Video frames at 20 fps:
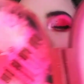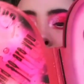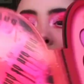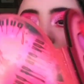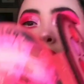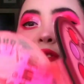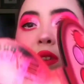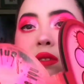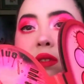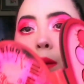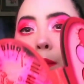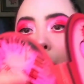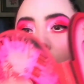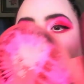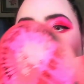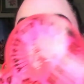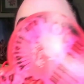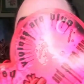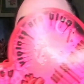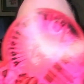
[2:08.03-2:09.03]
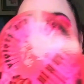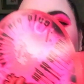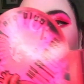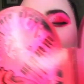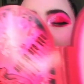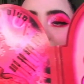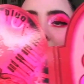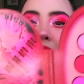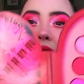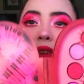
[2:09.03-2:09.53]
But there's like a poem in
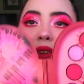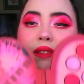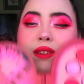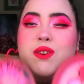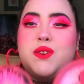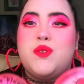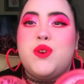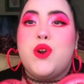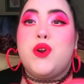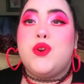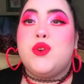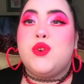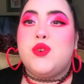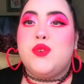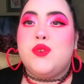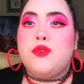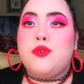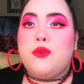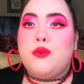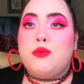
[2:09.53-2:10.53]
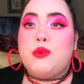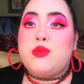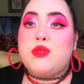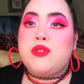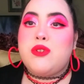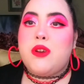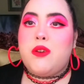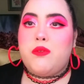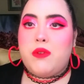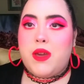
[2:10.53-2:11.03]
here. You know, roses
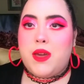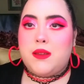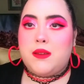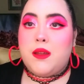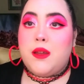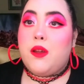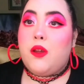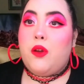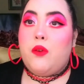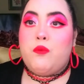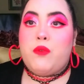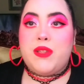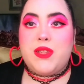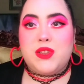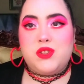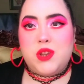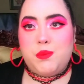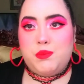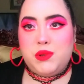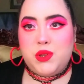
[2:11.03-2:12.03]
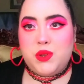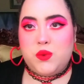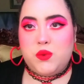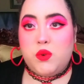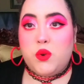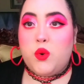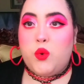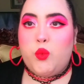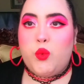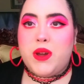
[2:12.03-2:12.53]
are red. Violets are blue.
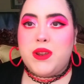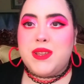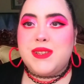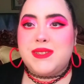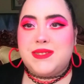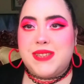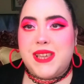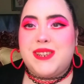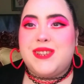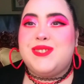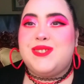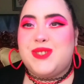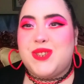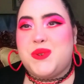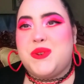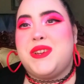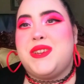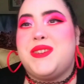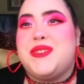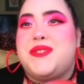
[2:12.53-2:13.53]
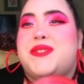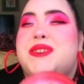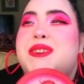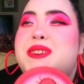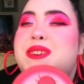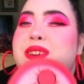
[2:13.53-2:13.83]
One is dead and so are you.